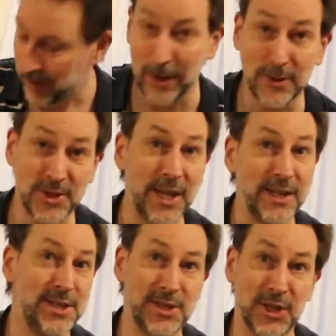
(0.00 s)
I understand
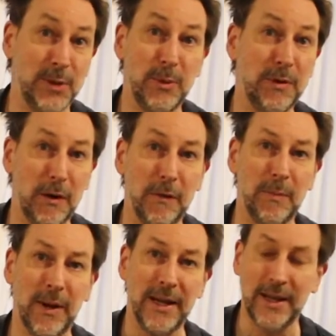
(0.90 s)
this isn't going to be for
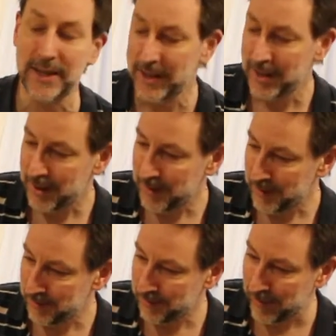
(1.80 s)
everybody,
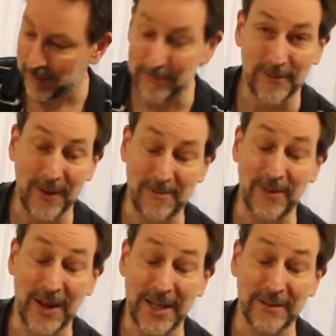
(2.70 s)
but I'm
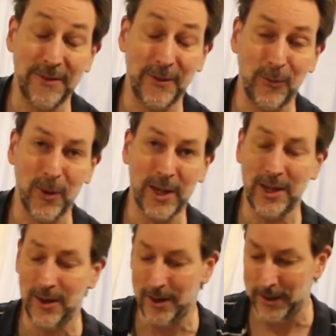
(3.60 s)
finding it fun
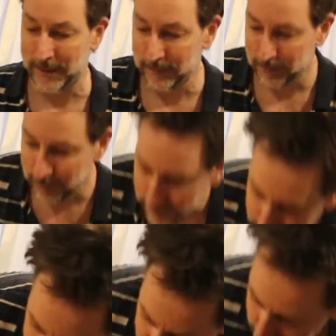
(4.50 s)
working on
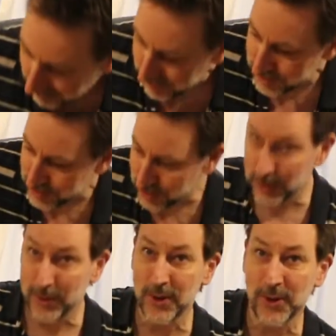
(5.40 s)
it.
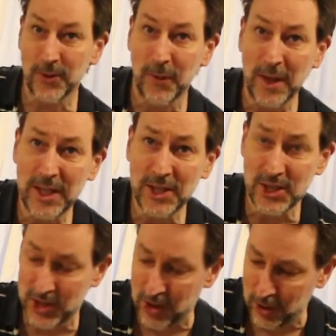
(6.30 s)
So what you
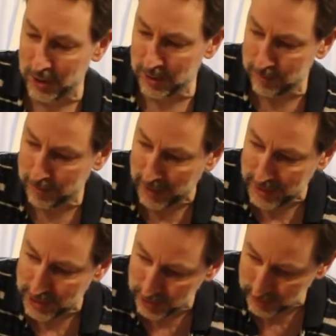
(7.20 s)
start by
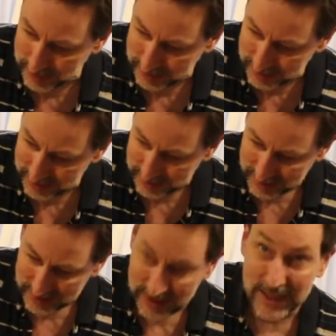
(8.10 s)
doing
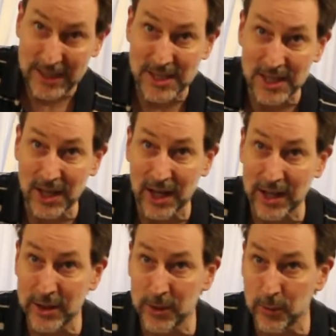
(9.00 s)
is
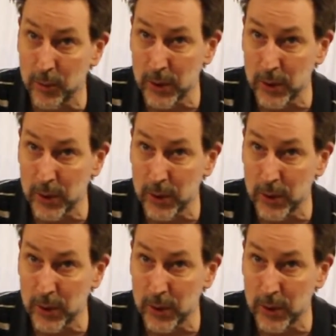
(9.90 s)
cutting the